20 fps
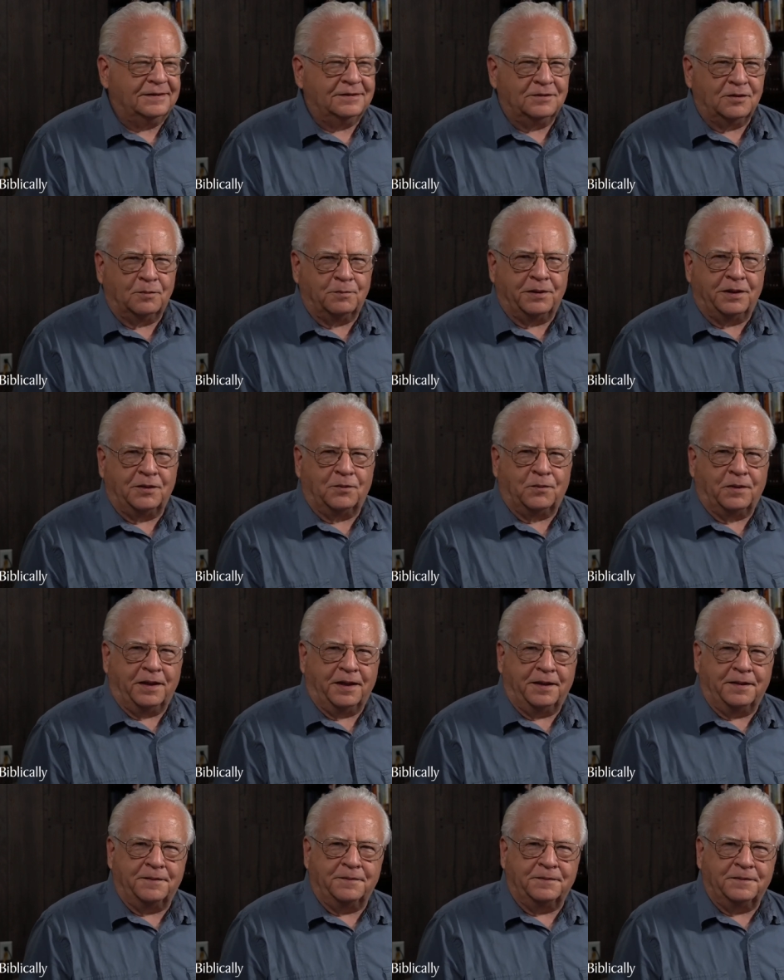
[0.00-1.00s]
Oh, by the
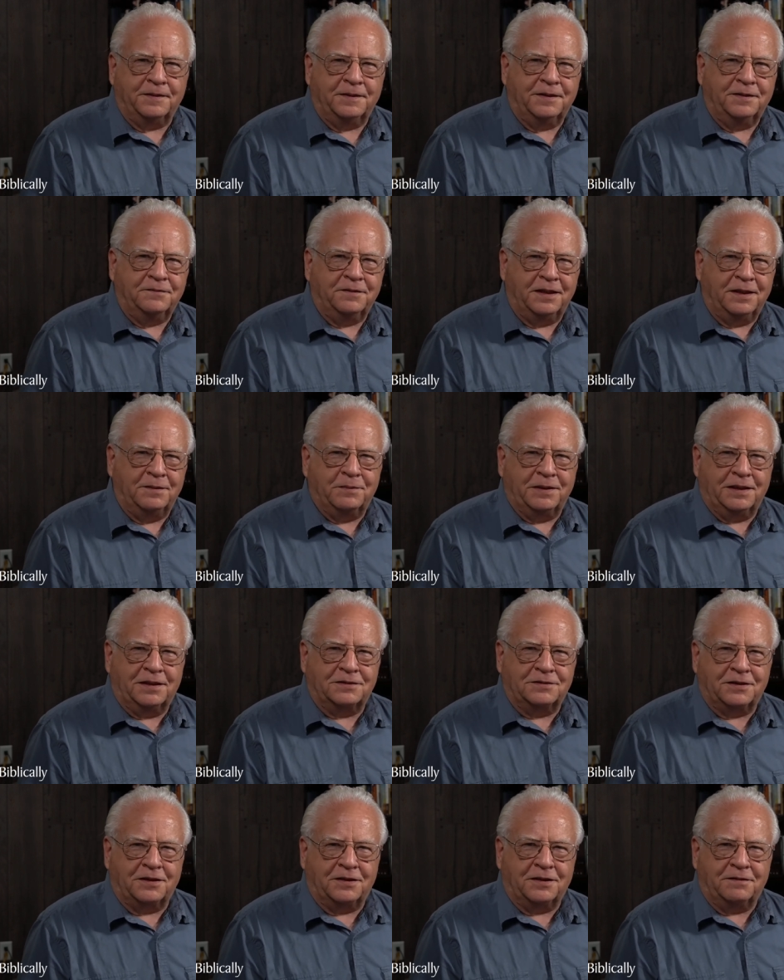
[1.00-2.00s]
way, anybody
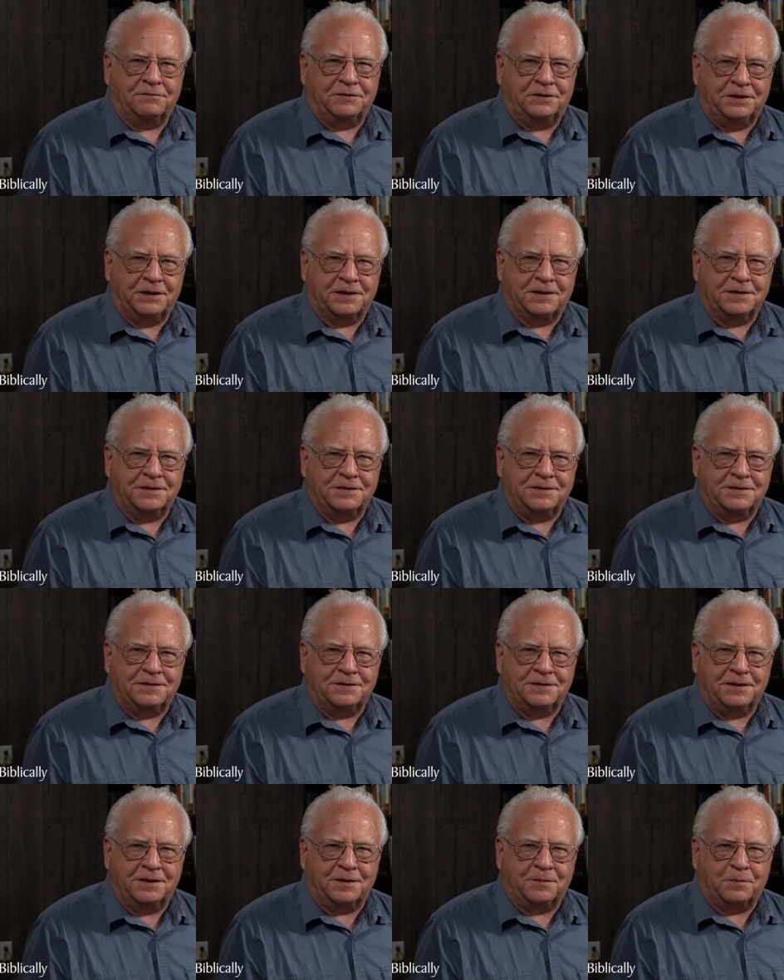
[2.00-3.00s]
else there have chickens and
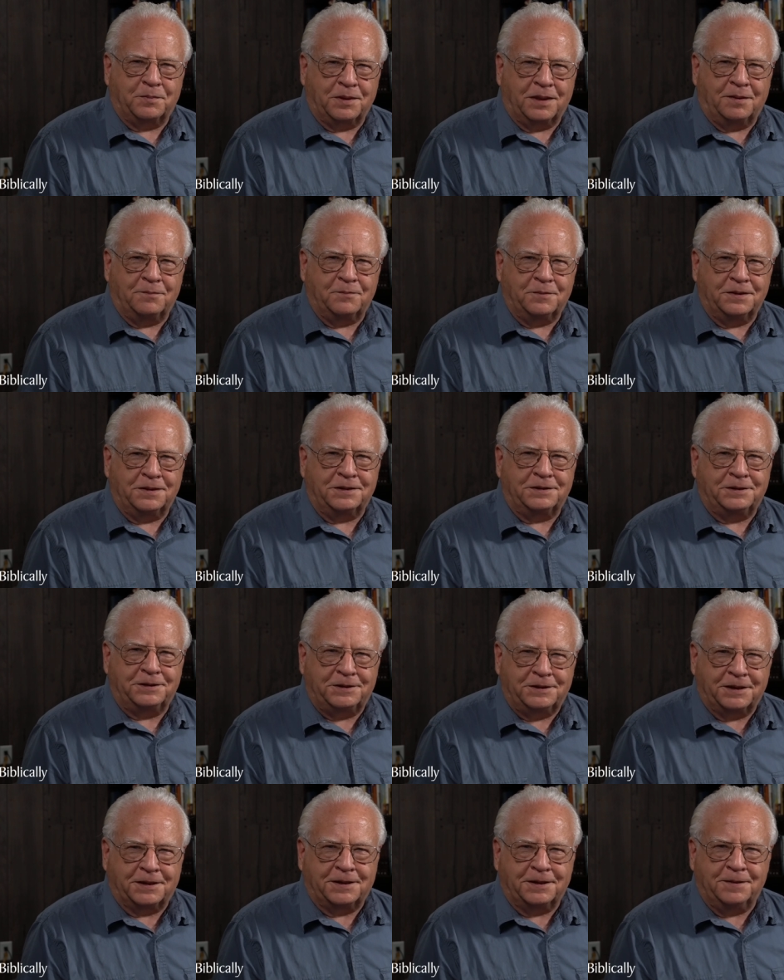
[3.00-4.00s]
you had a problem with a
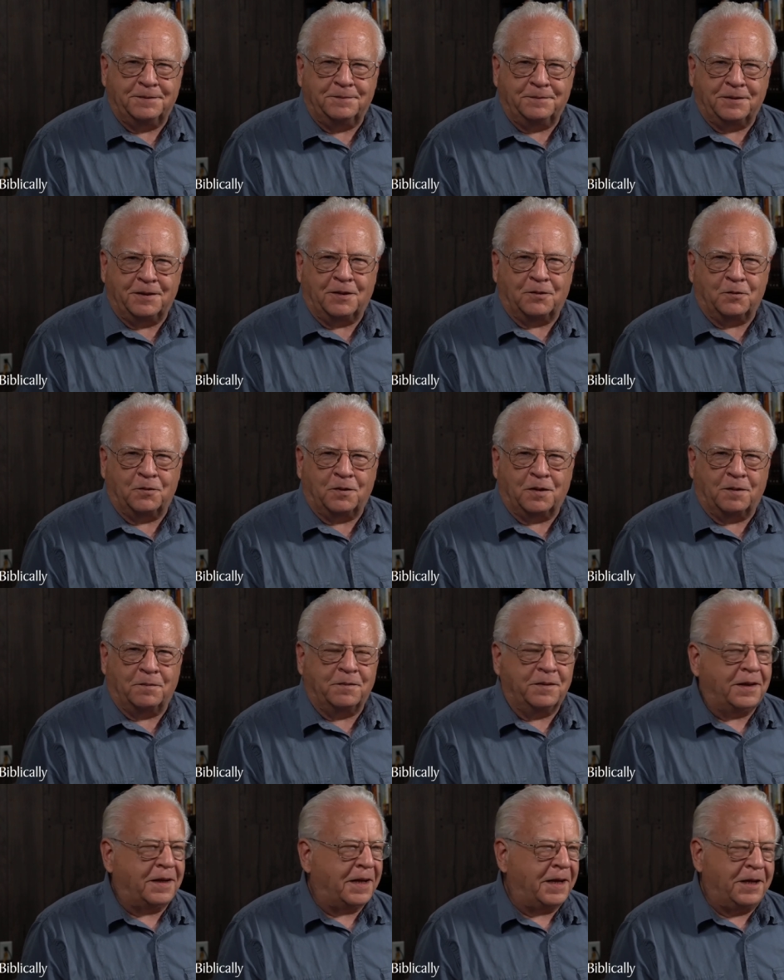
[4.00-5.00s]
chicken, a, a,
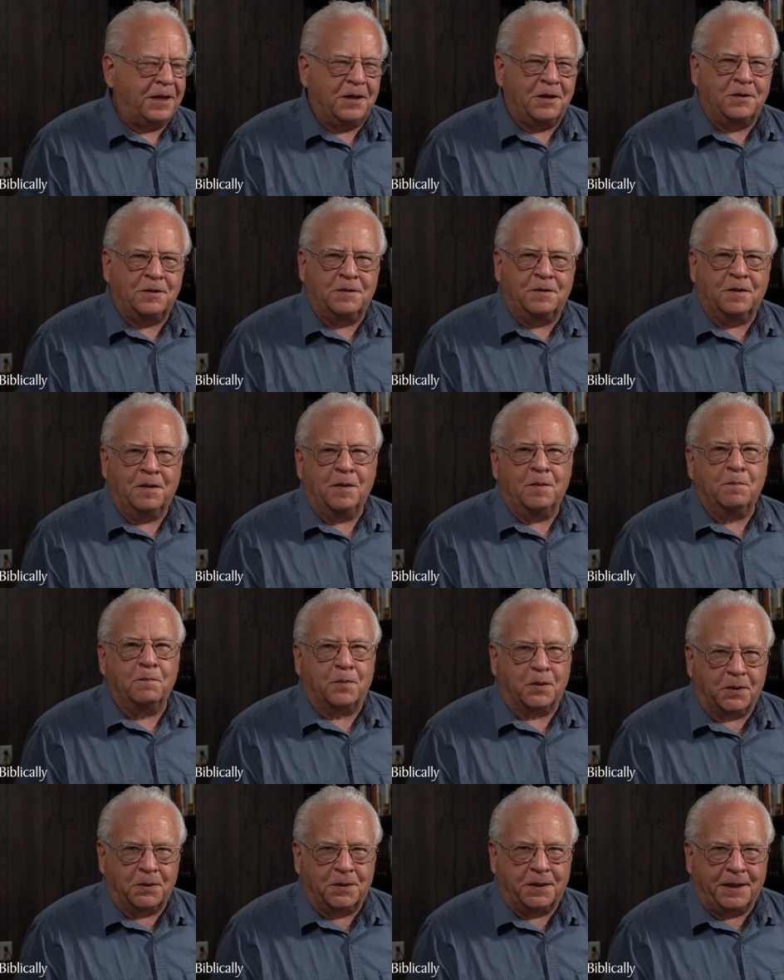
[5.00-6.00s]
a hen
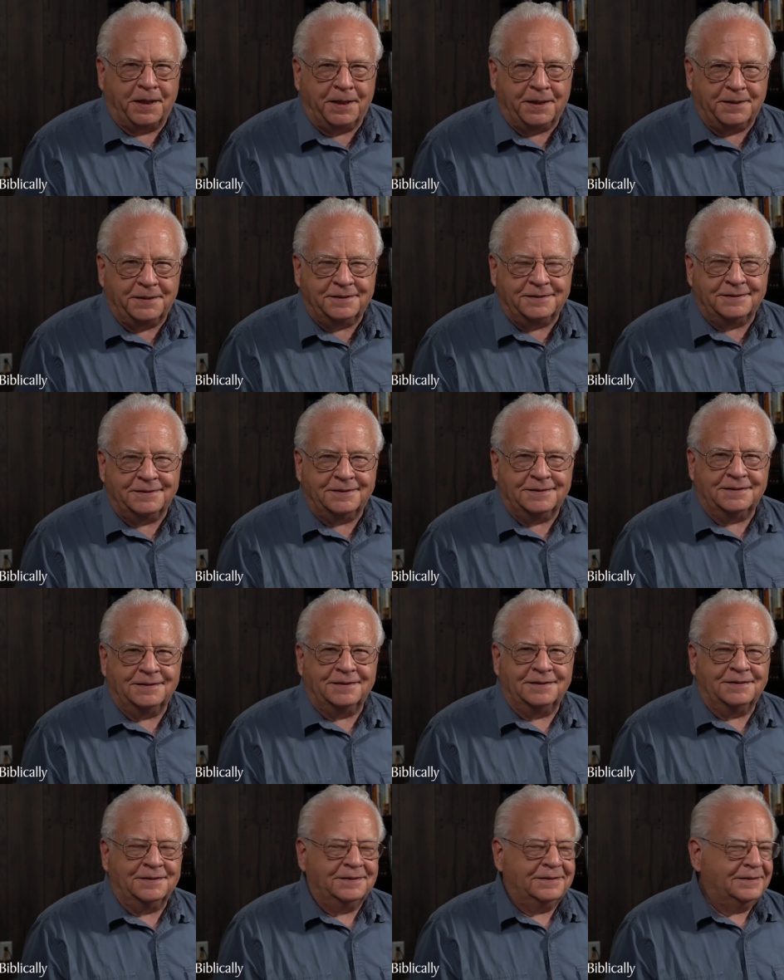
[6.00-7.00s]
brooding?
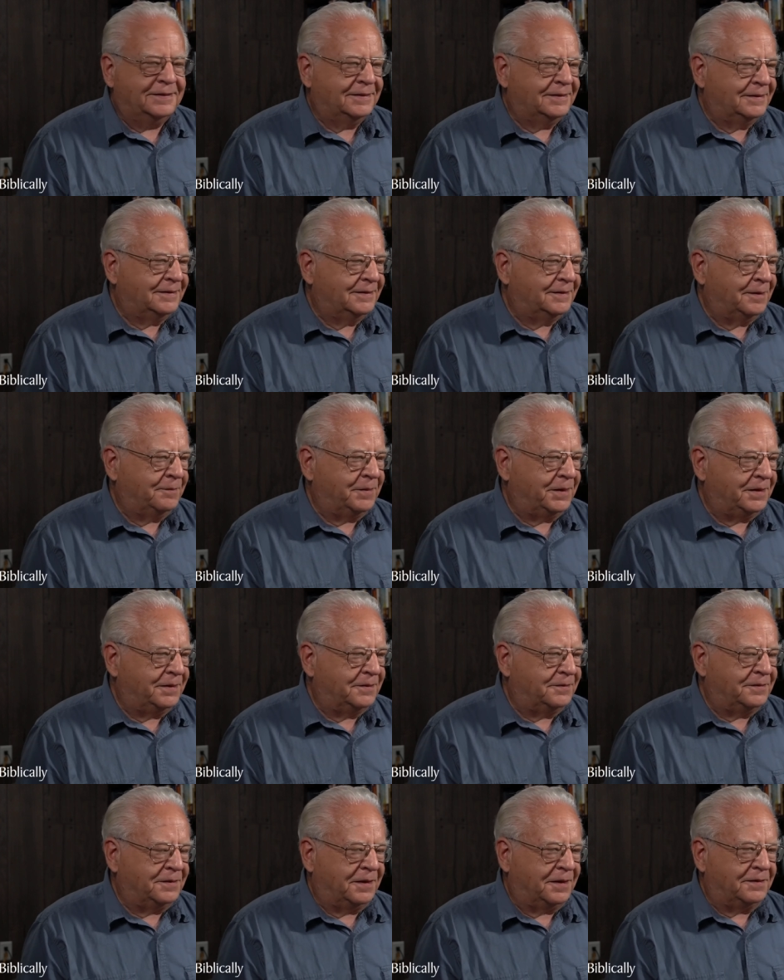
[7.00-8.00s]
I mean,
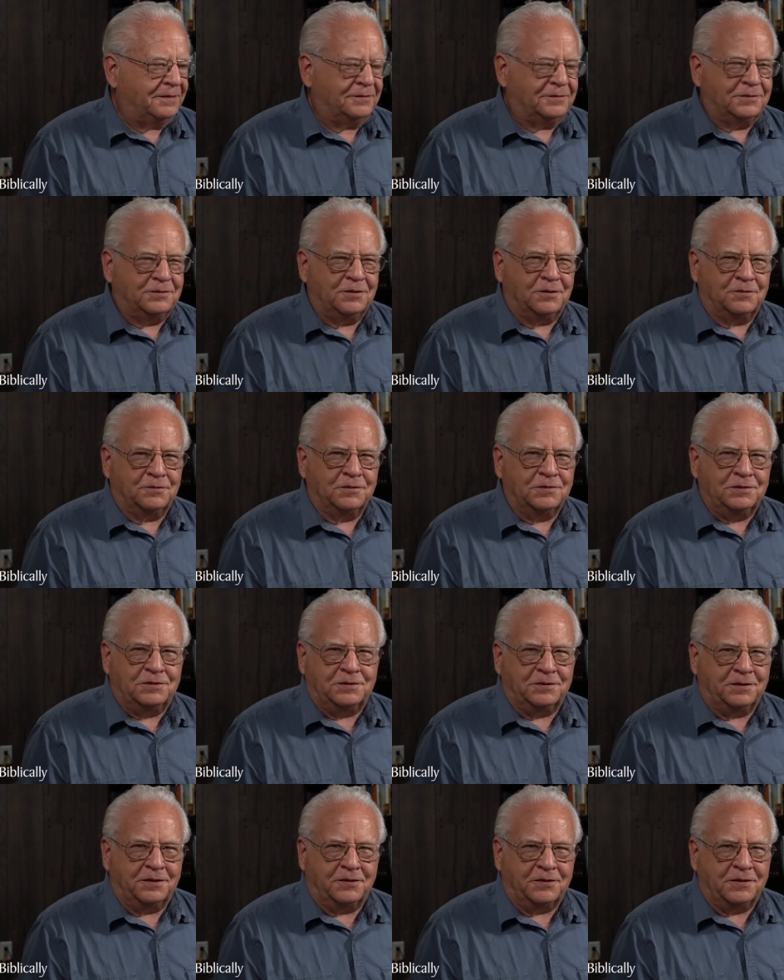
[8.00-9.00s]
they're not, there's no
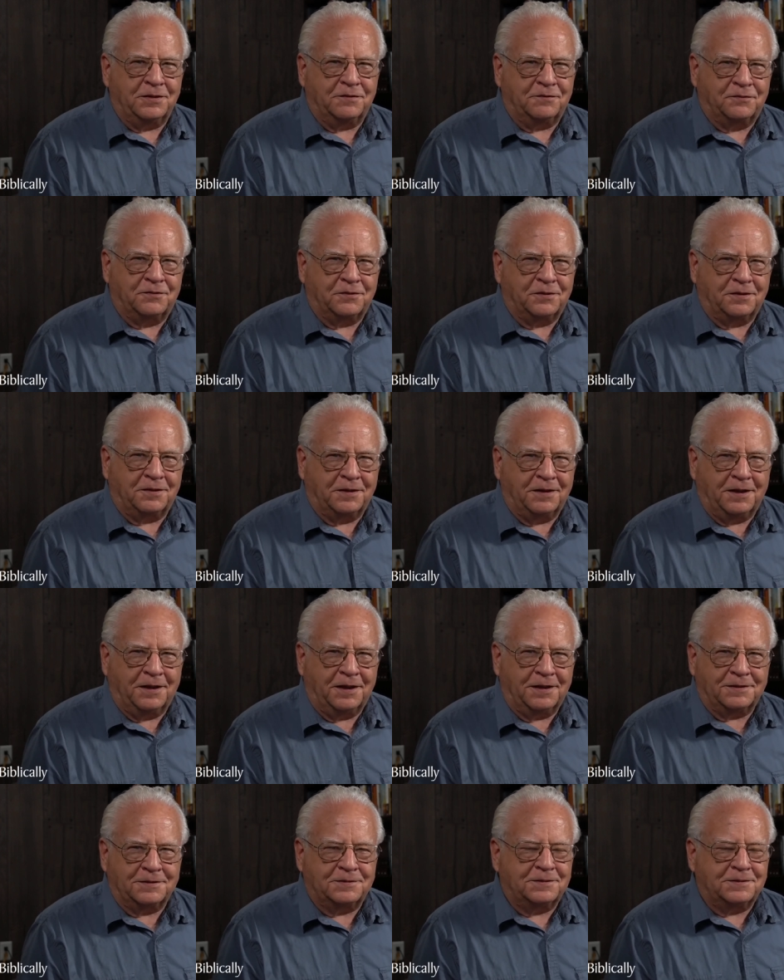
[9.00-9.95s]
rooster, they're infertile eggs.